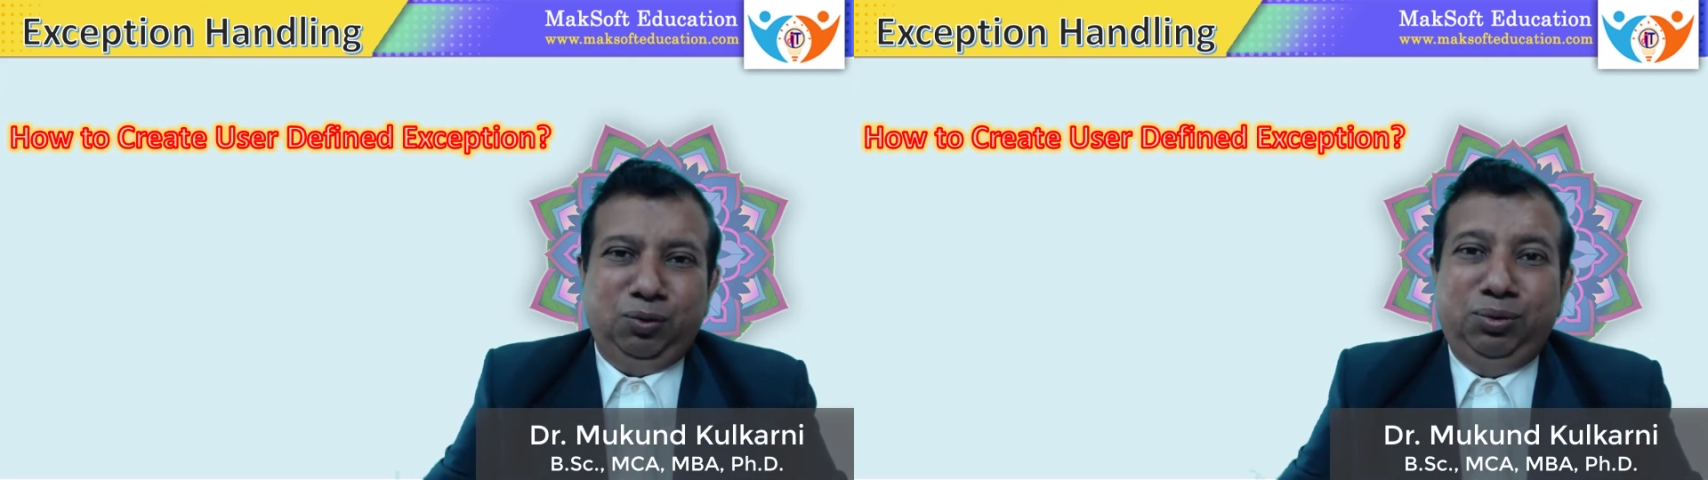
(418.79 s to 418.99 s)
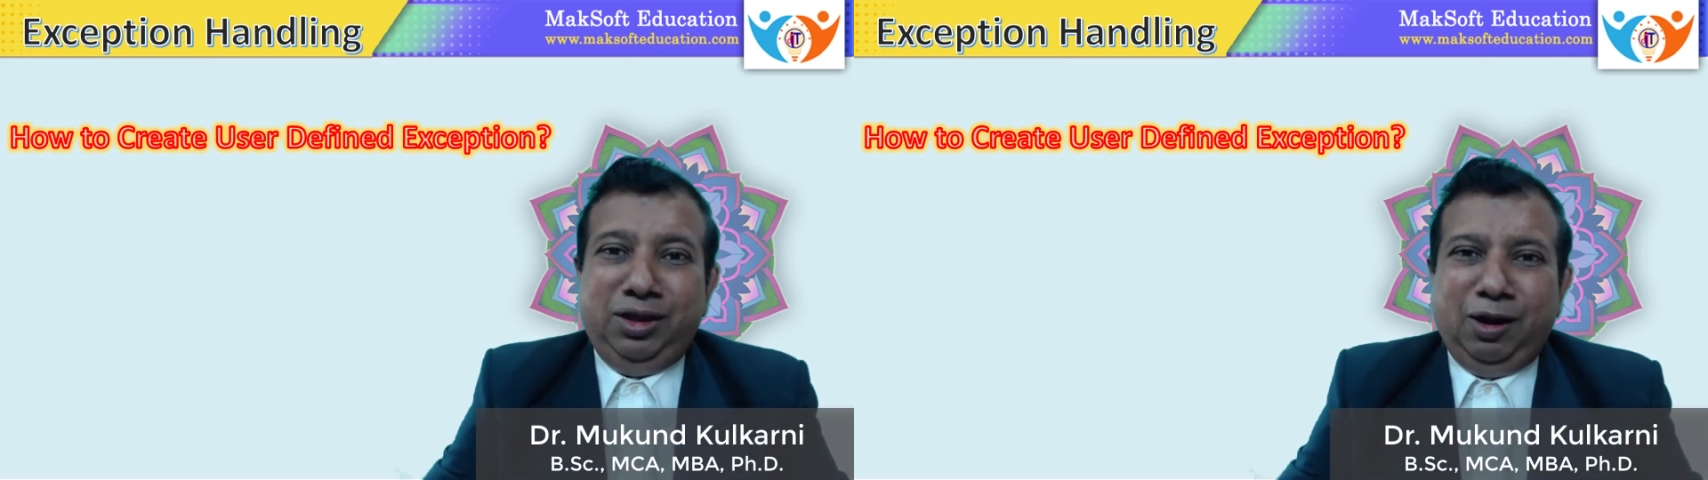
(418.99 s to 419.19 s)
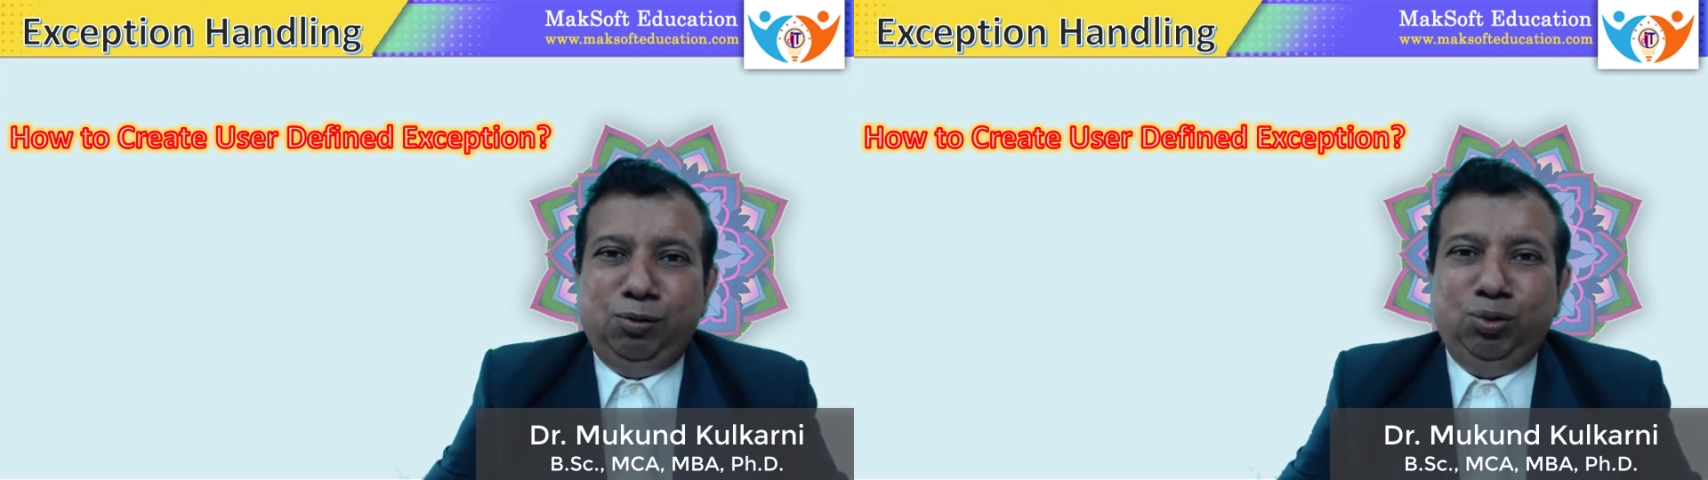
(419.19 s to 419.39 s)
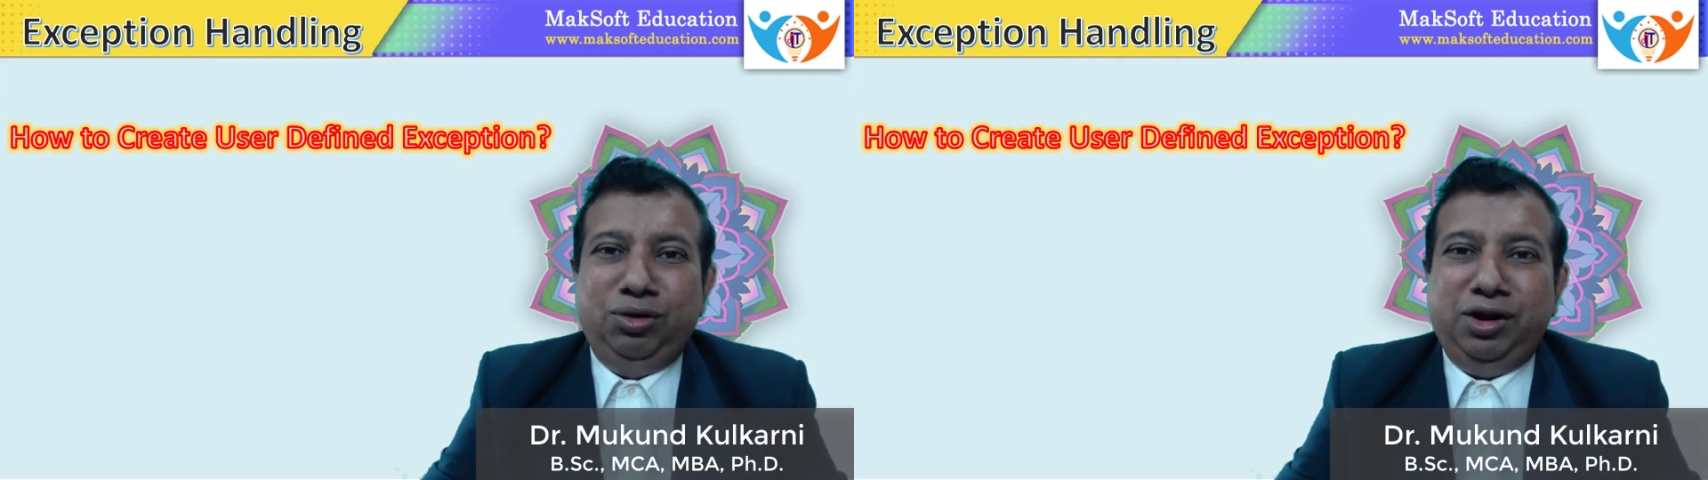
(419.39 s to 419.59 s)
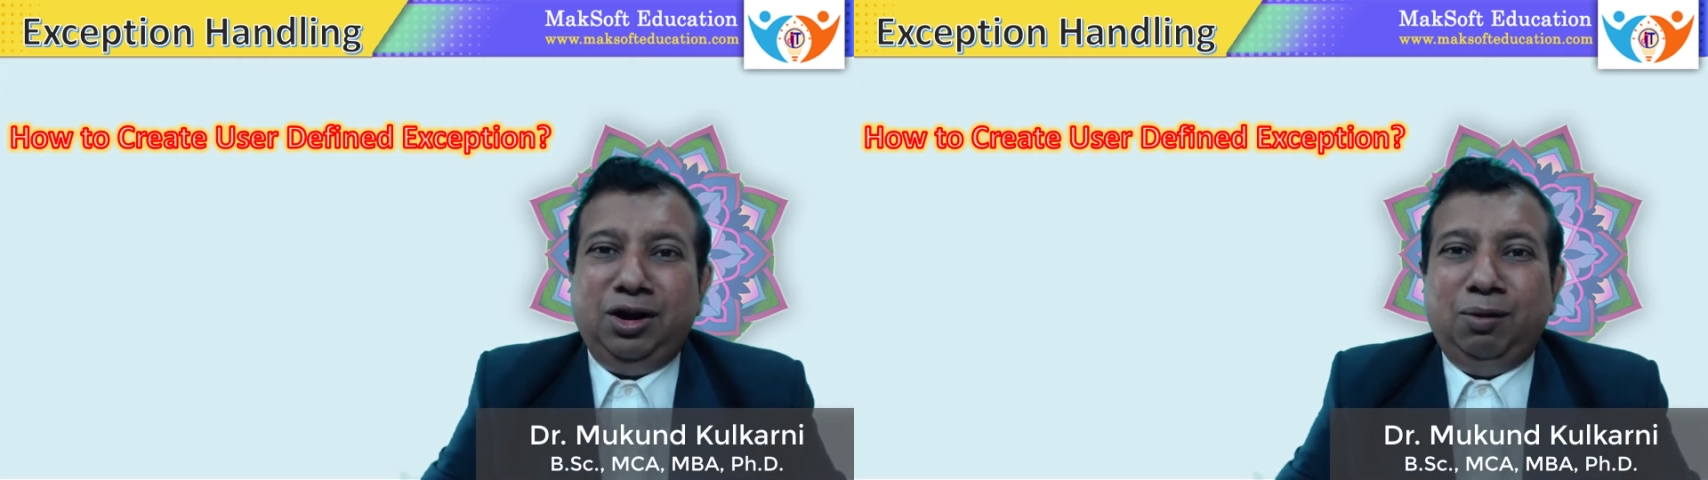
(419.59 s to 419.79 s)
we have to
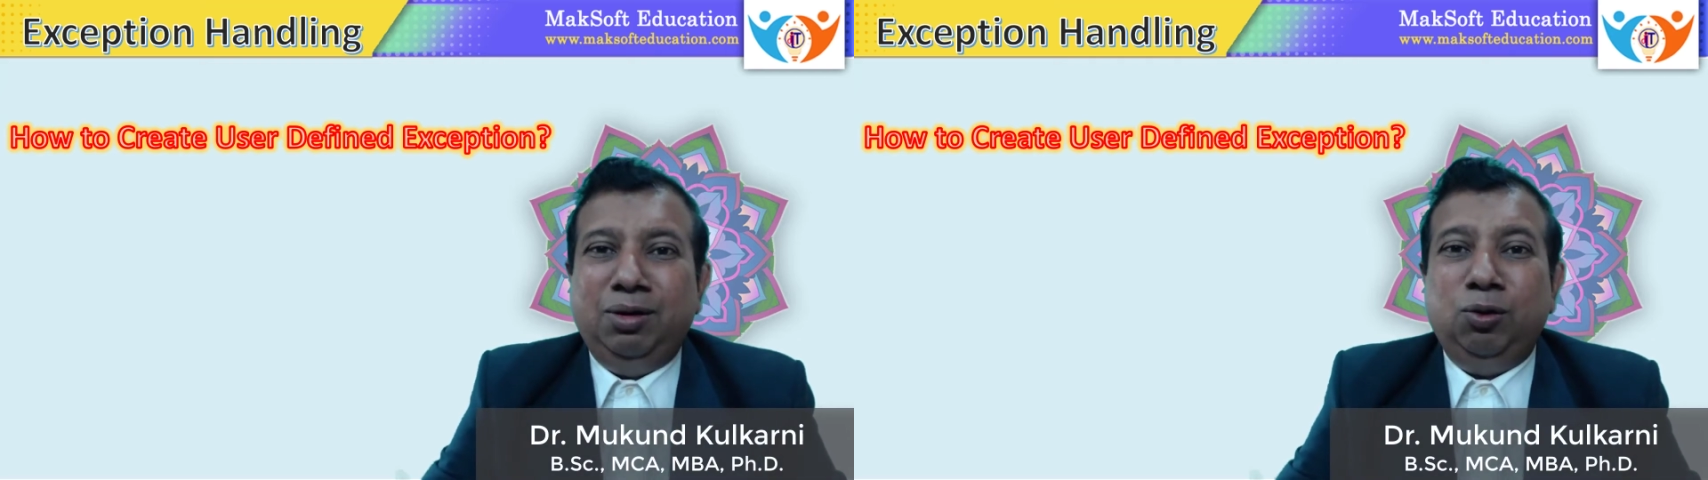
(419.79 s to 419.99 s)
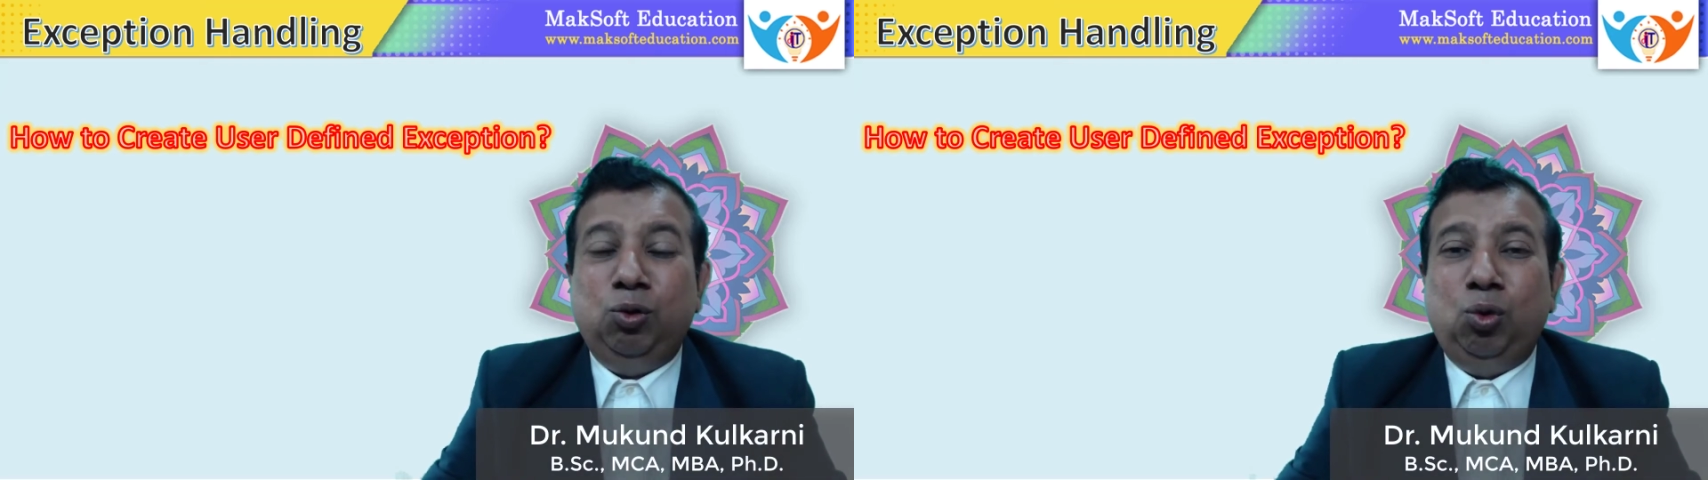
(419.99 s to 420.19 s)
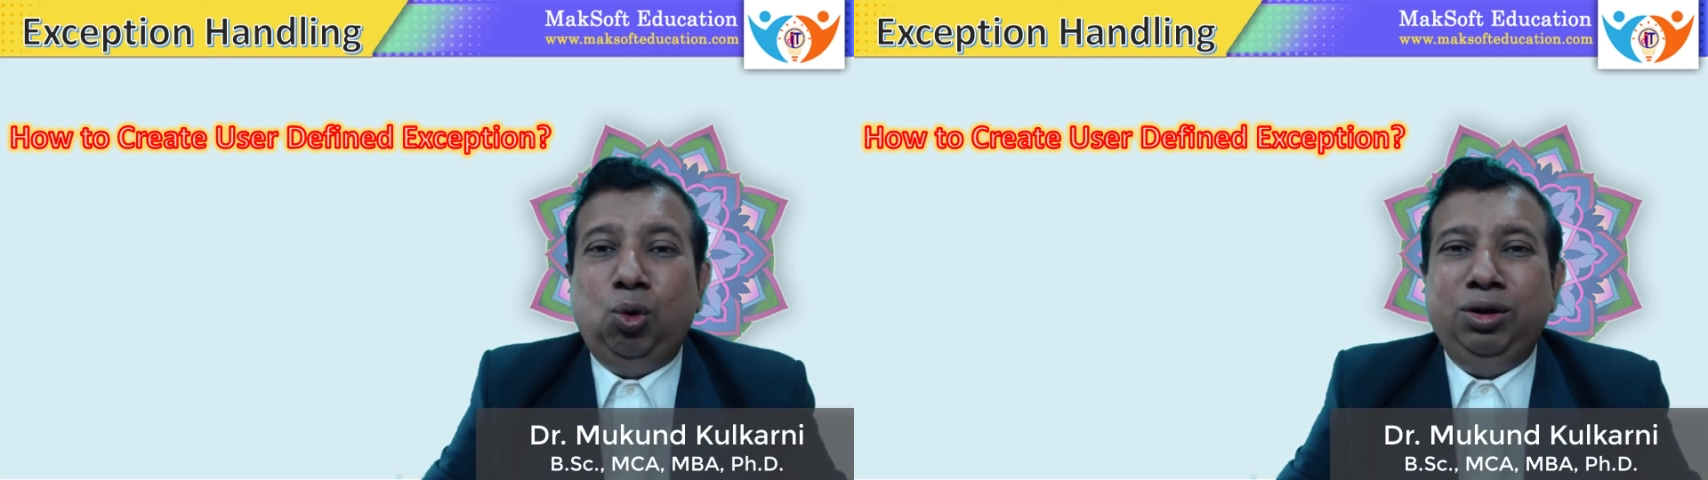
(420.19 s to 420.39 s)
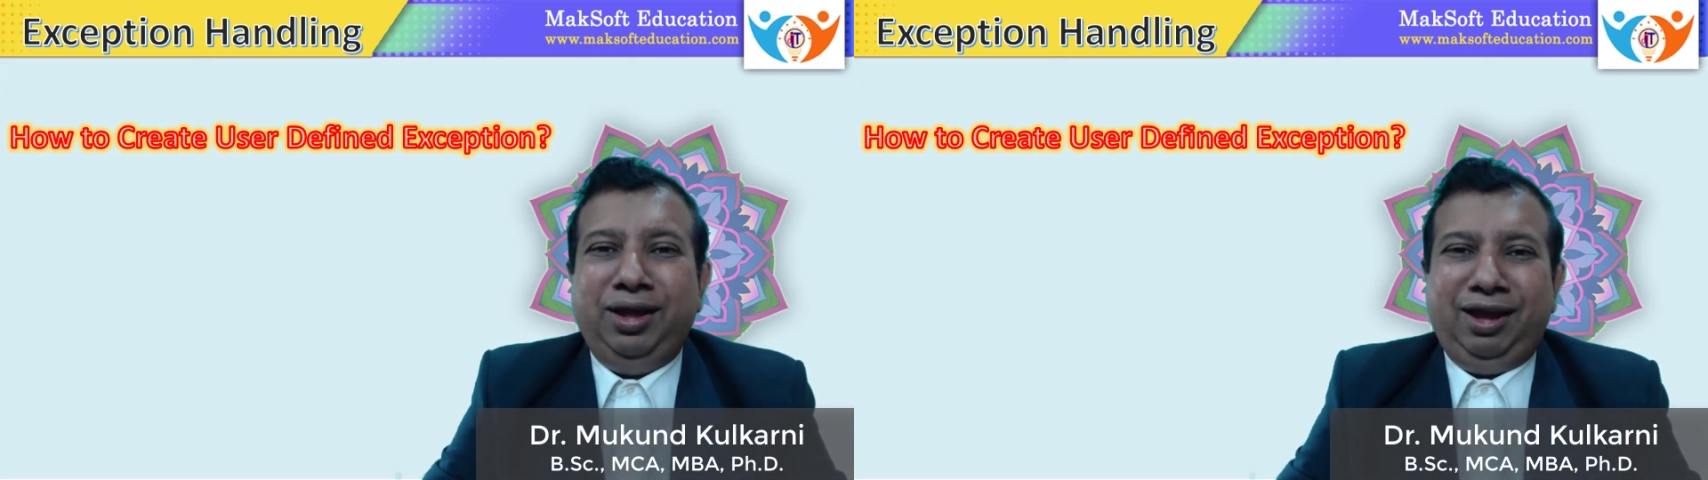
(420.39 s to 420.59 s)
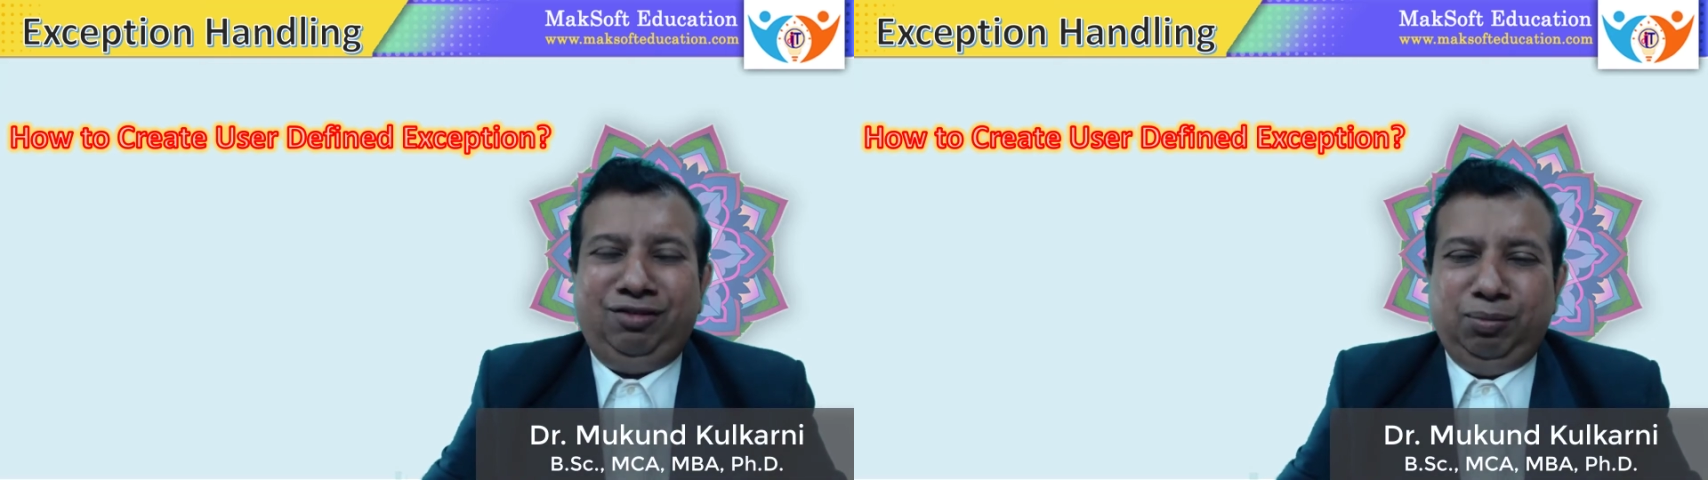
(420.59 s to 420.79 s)
create our
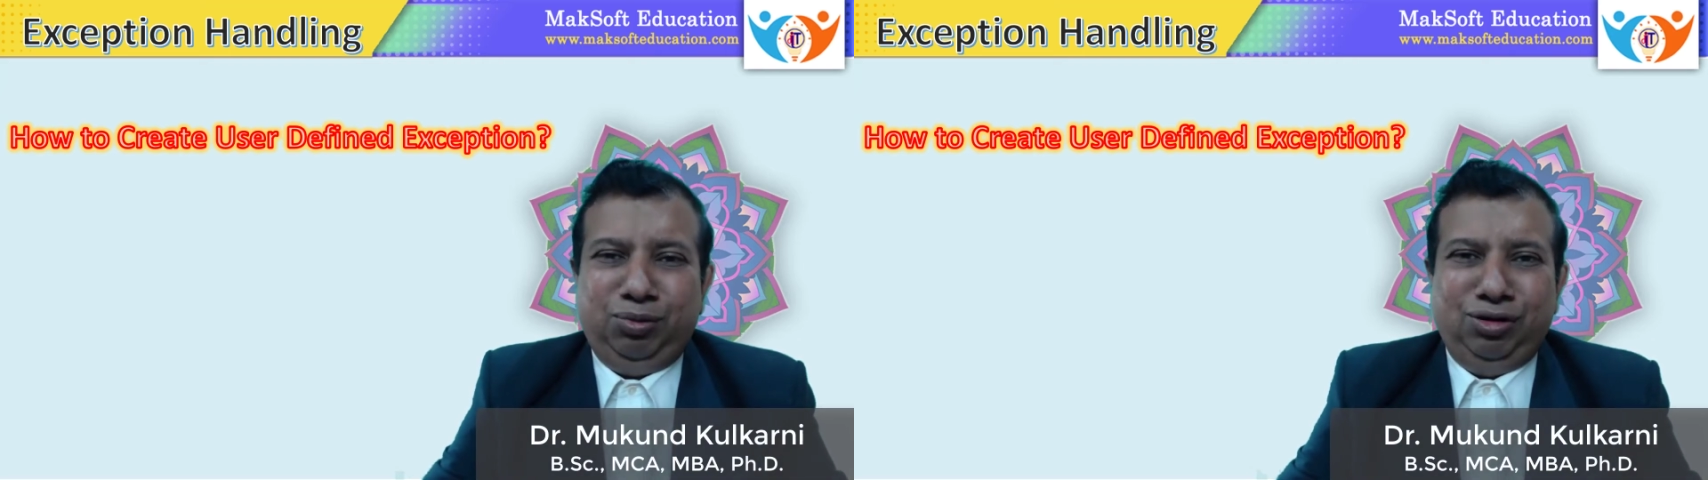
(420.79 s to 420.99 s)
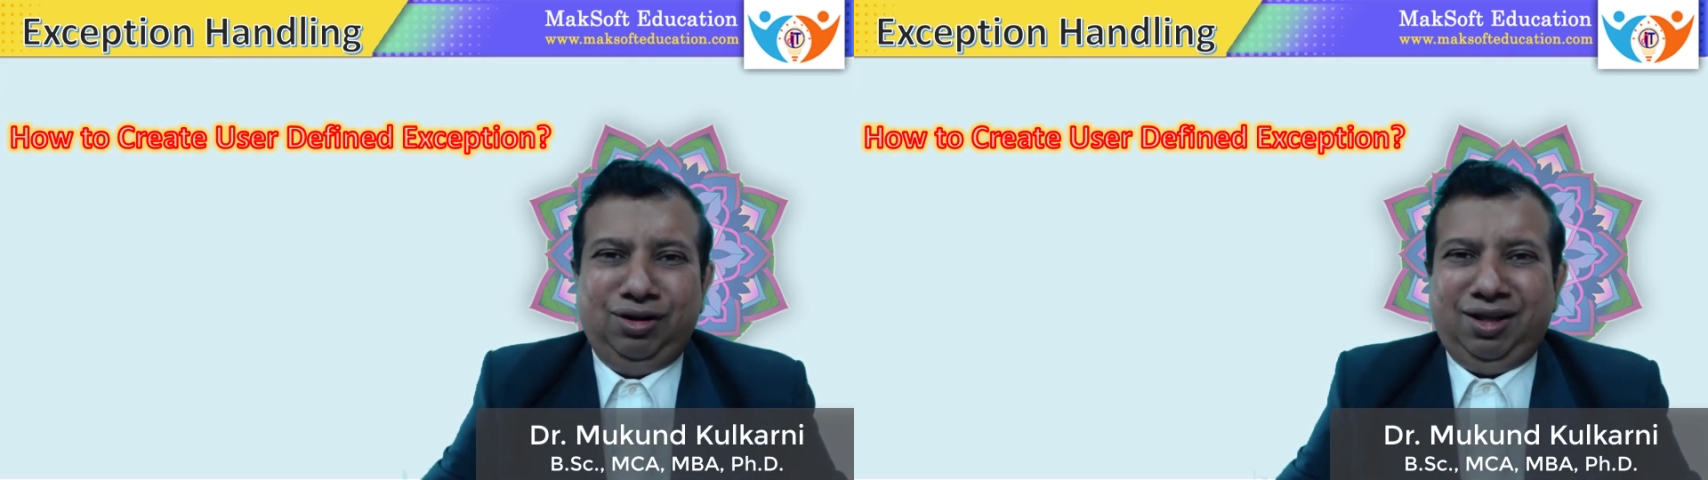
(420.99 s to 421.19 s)
own exception